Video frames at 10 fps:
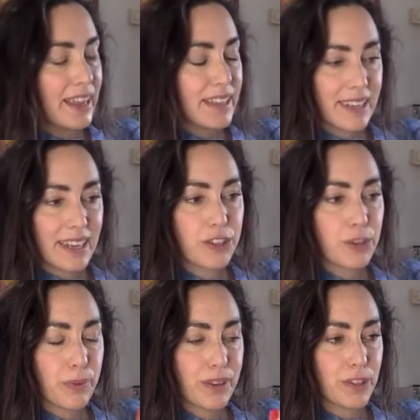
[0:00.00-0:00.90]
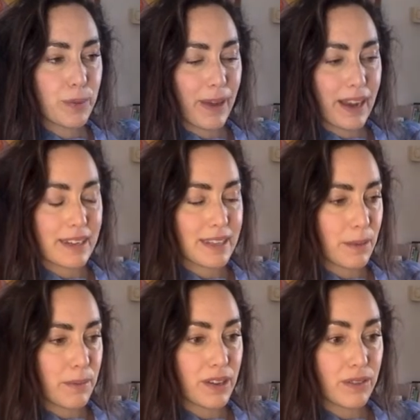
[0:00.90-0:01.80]
nature brings you back to
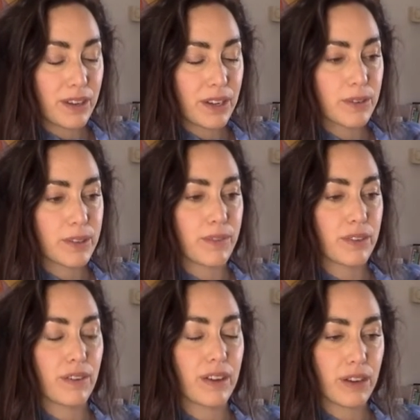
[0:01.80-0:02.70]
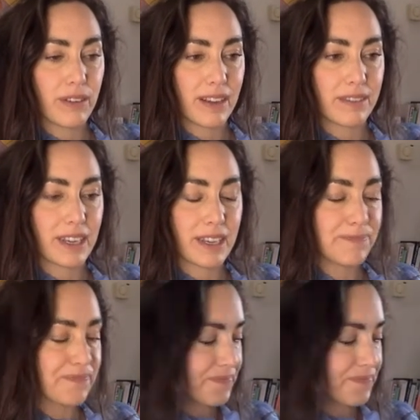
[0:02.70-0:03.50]
something real, something very grounding.